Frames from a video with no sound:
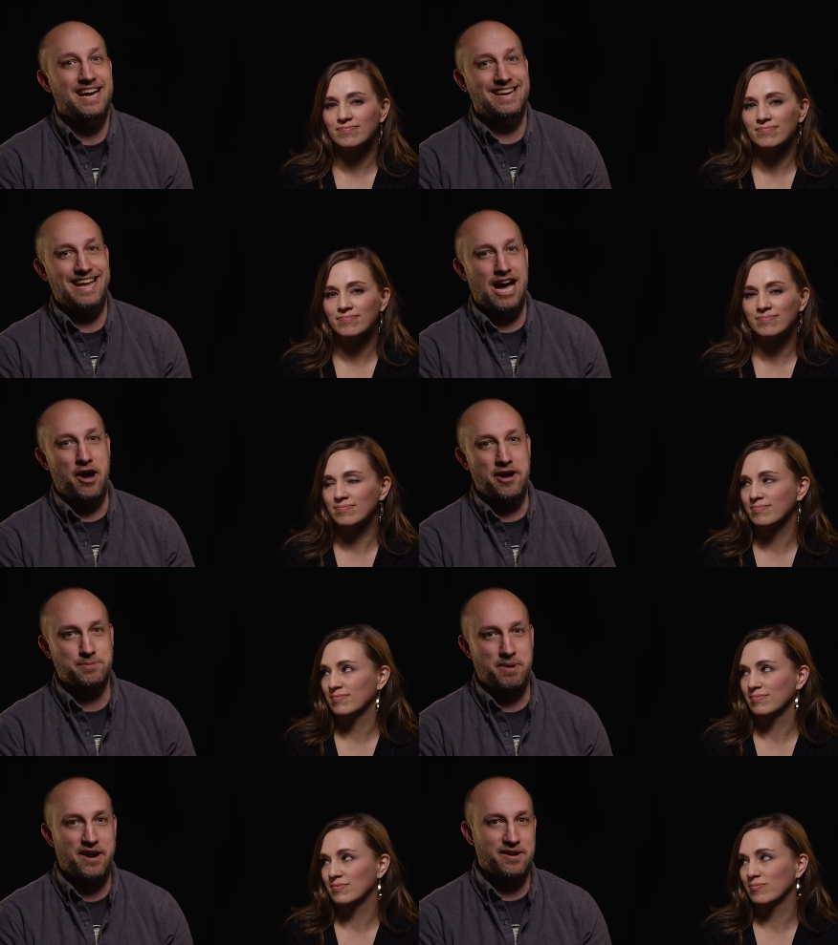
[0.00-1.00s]
Speaker 1: and now
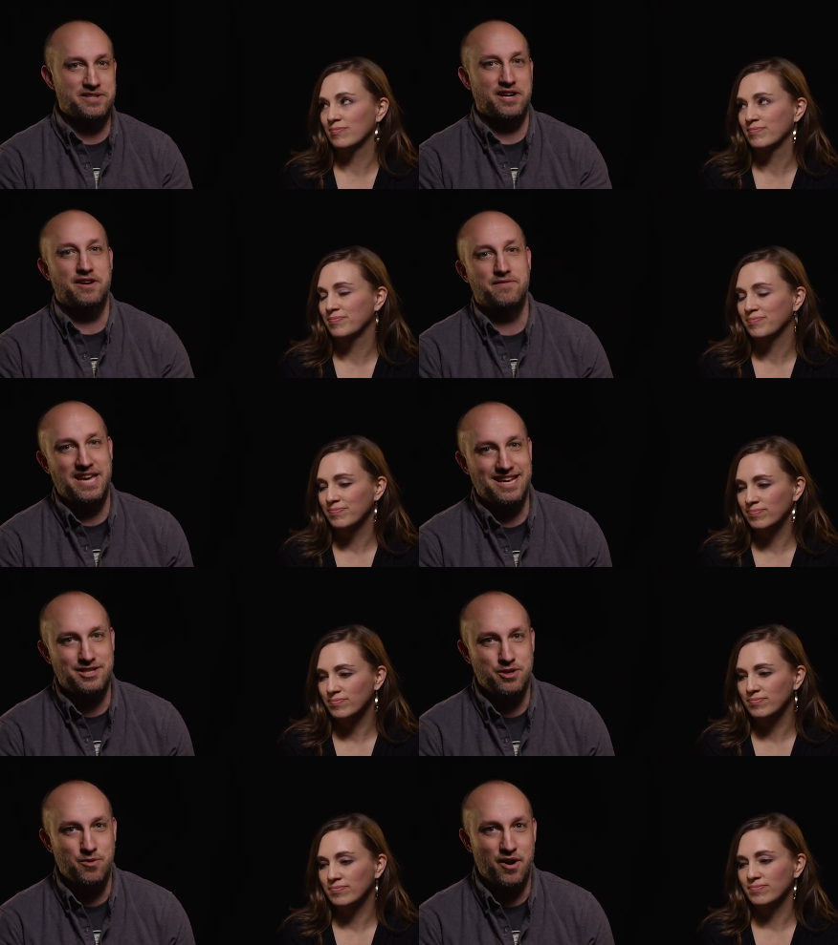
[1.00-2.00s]
as parents of
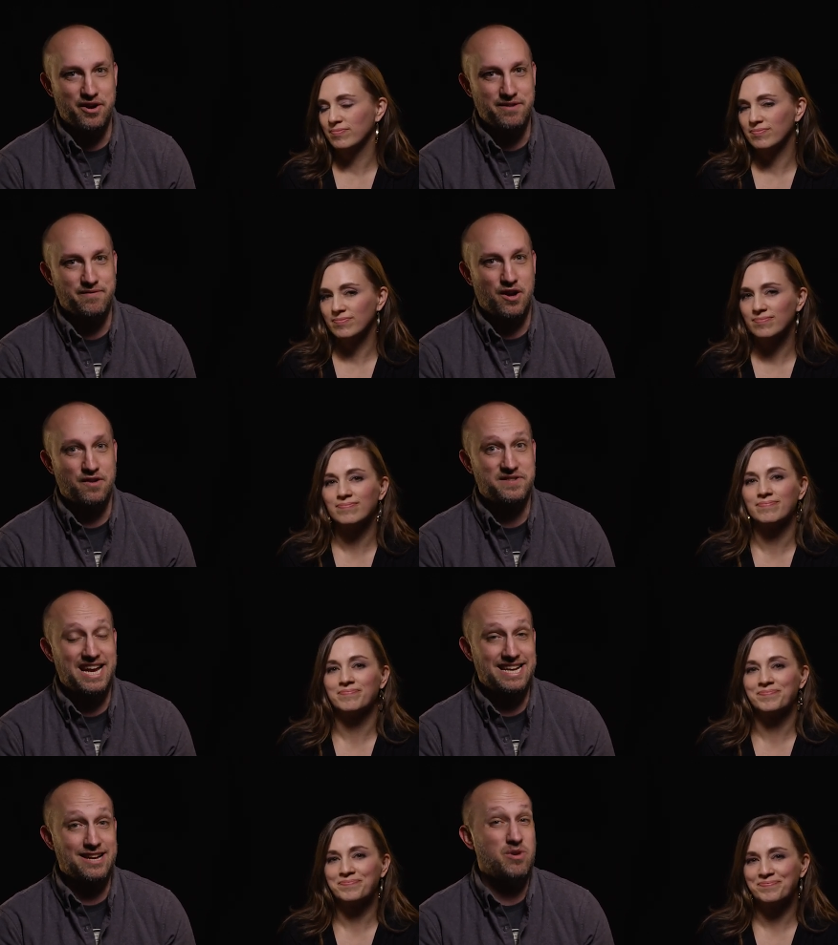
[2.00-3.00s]
kids who are involved
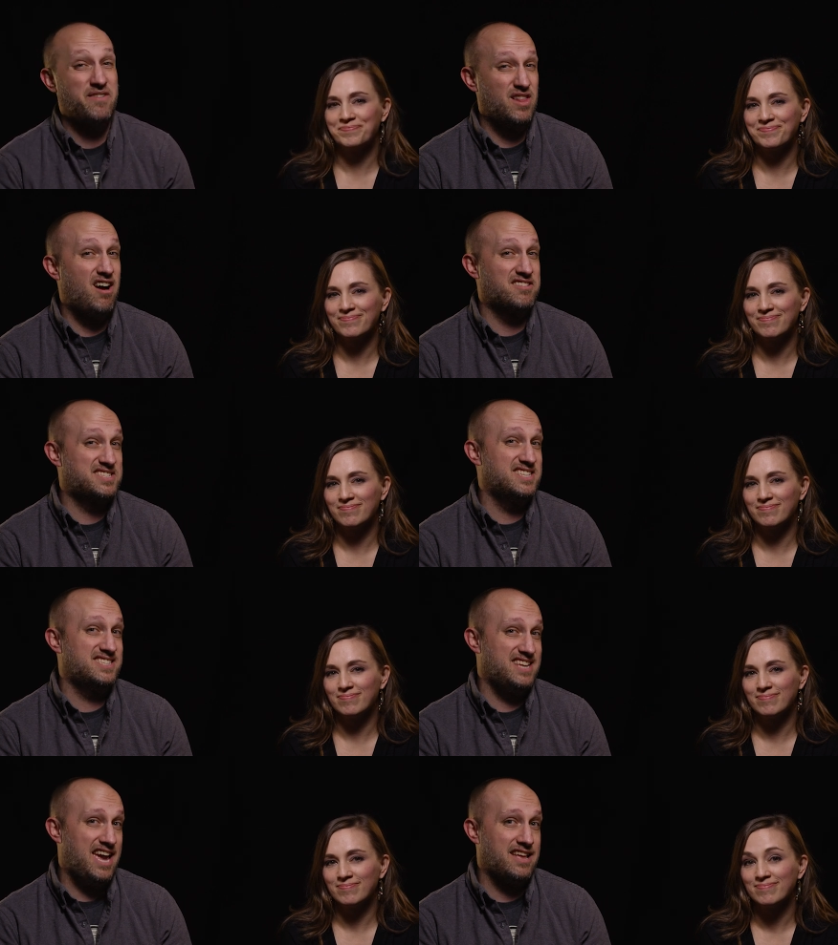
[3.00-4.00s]
in it. We have lots to
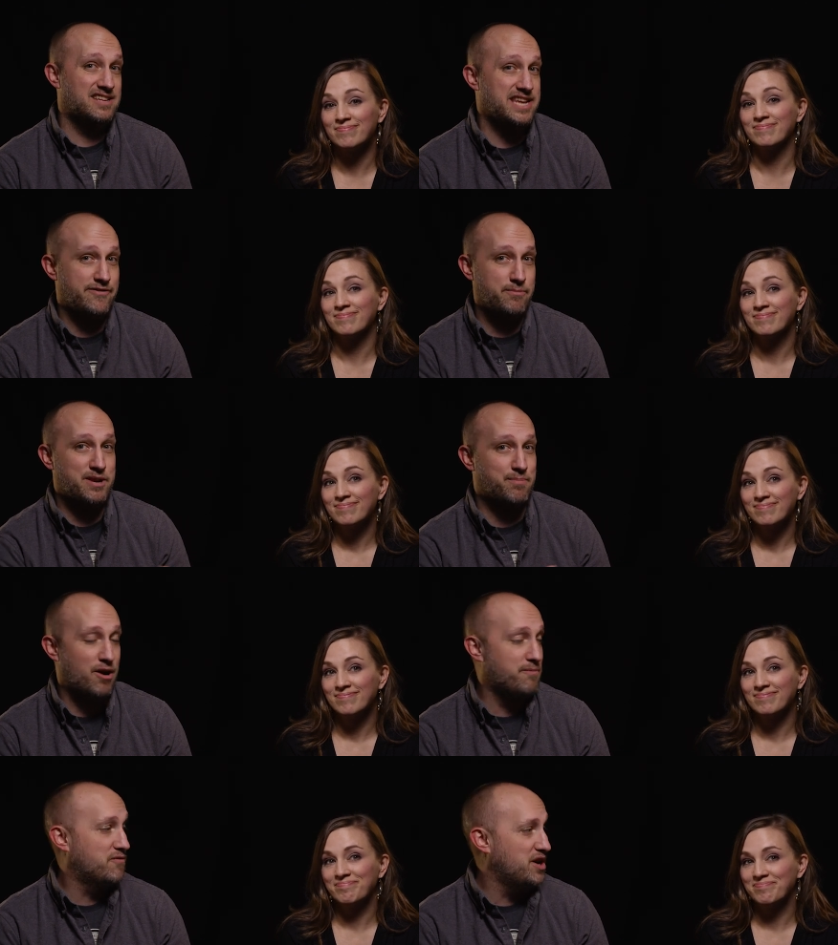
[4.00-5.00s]
say. That's never been a
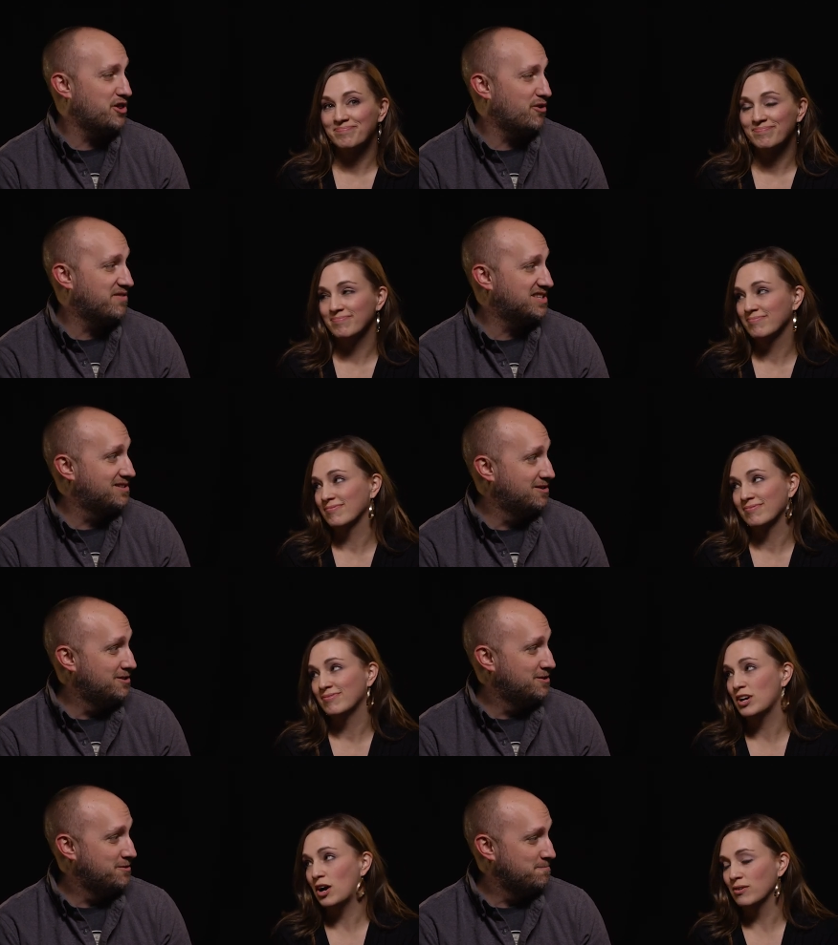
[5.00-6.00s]
problem for either of us.
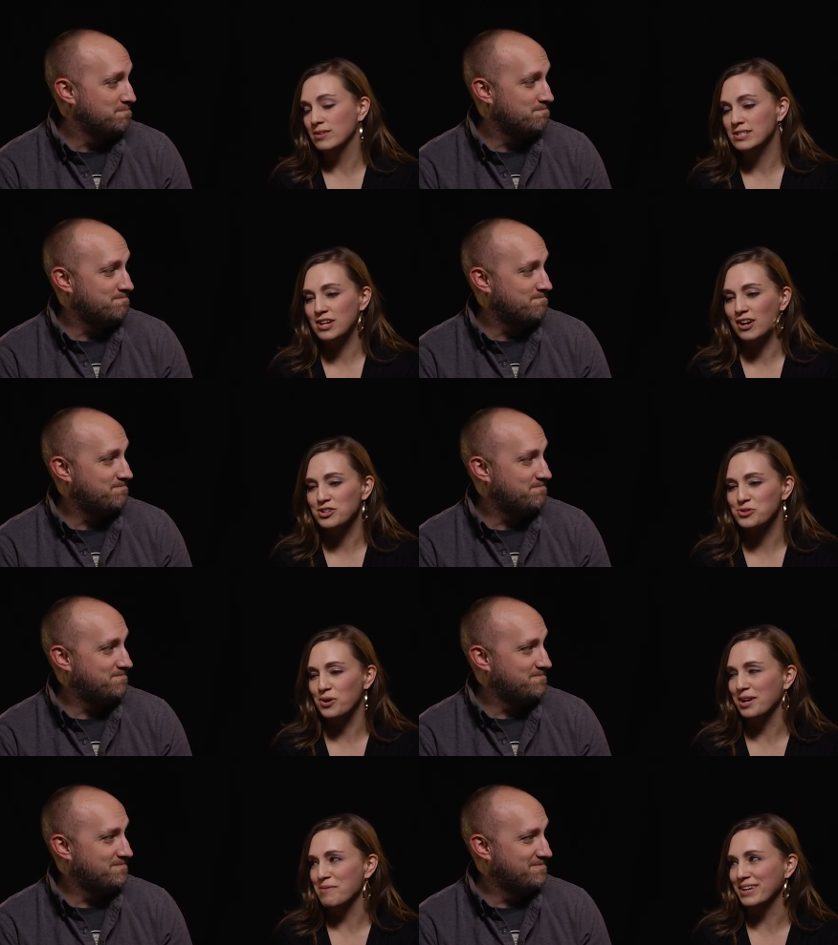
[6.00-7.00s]
Speaker 2: No, it's not our
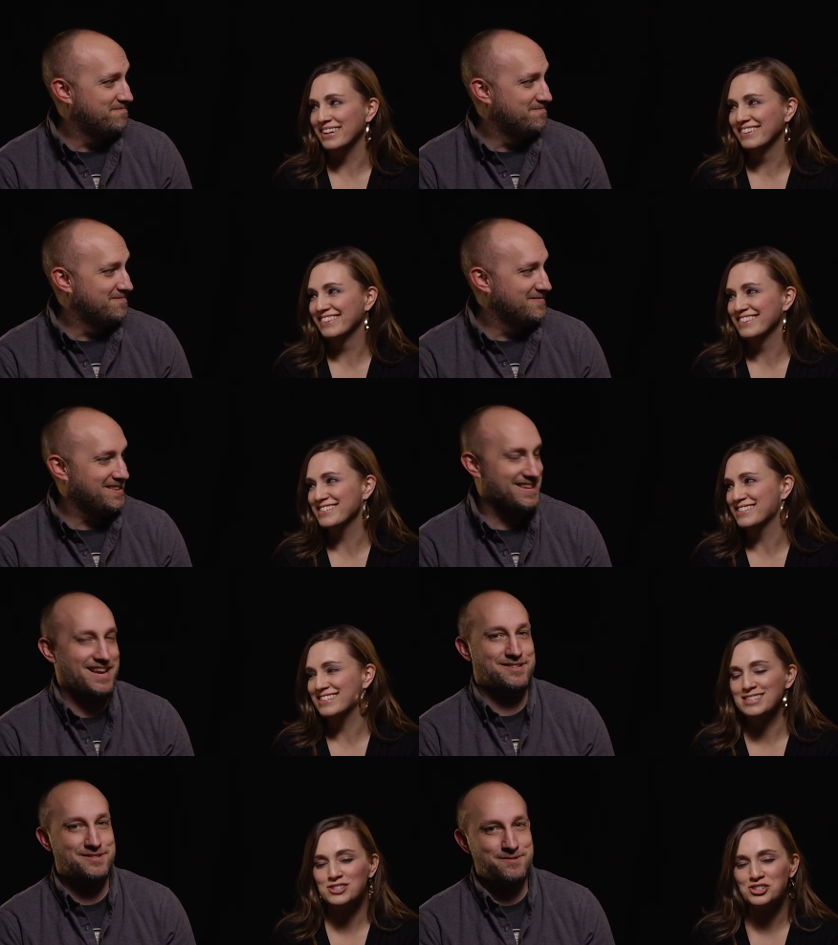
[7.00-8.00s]
shortcoming.
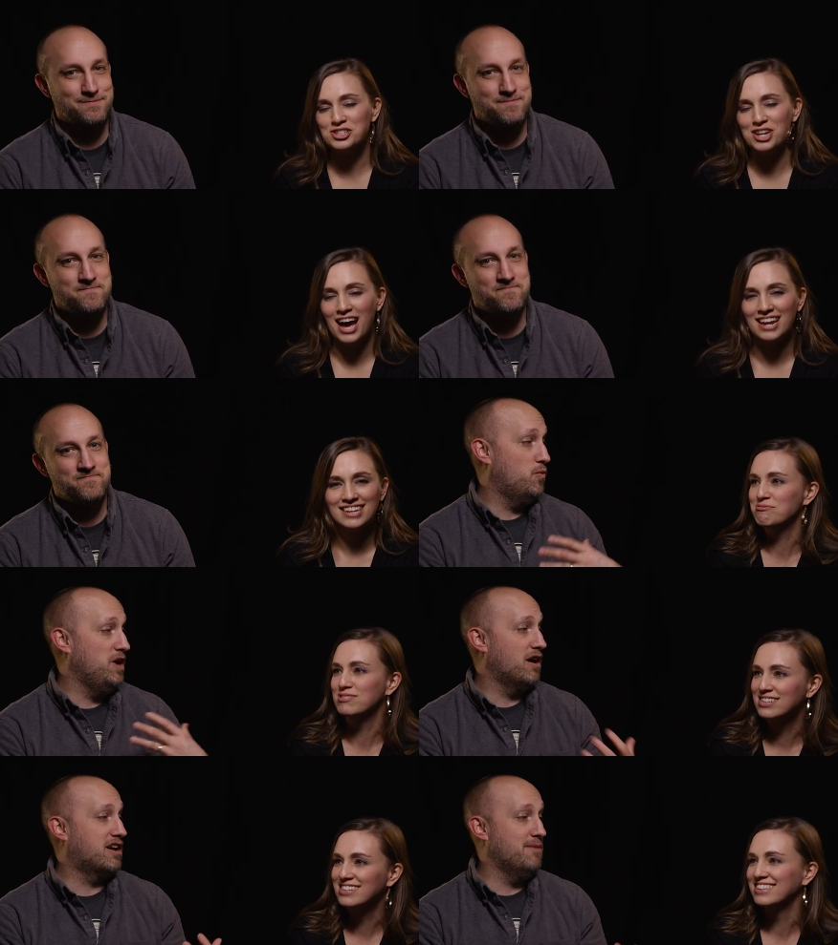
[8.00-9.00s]
Speaker 1: It's just not.
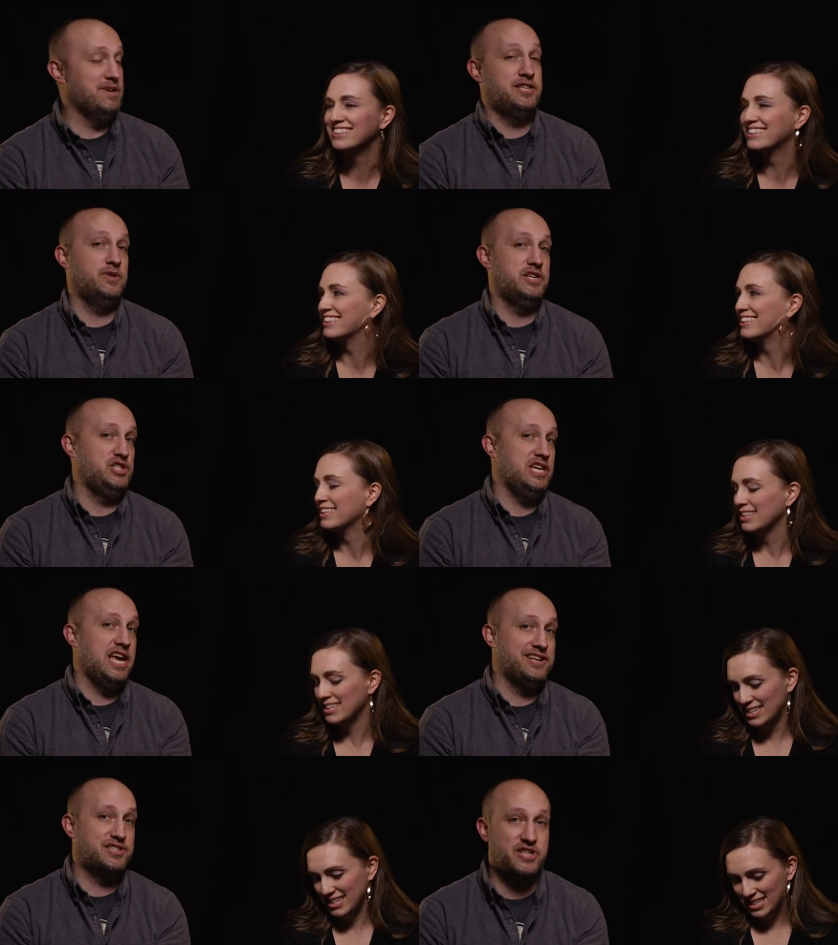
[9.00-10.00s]
We are coming to a
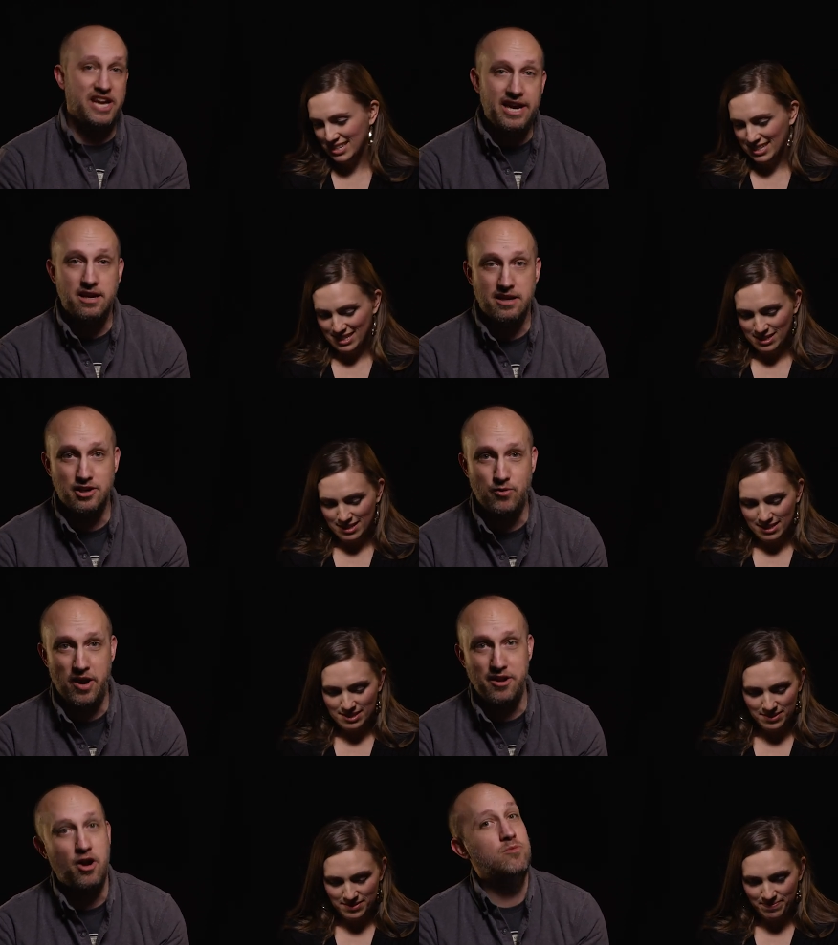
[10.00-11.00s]
GHC,
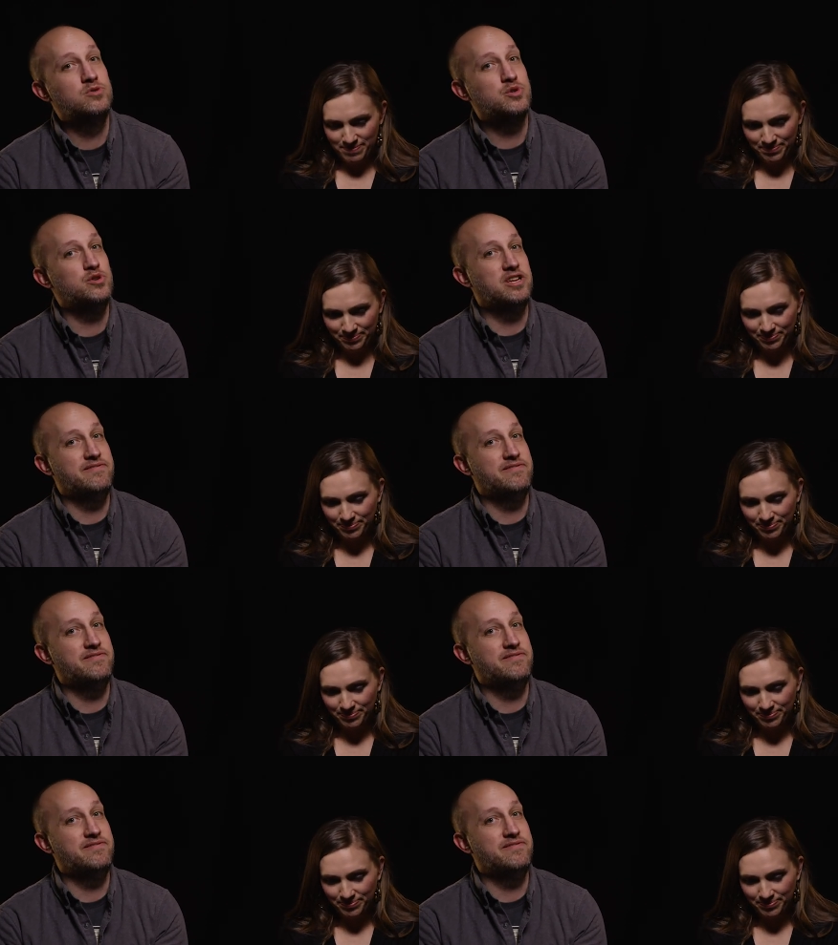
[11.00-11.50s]
Great Homeschool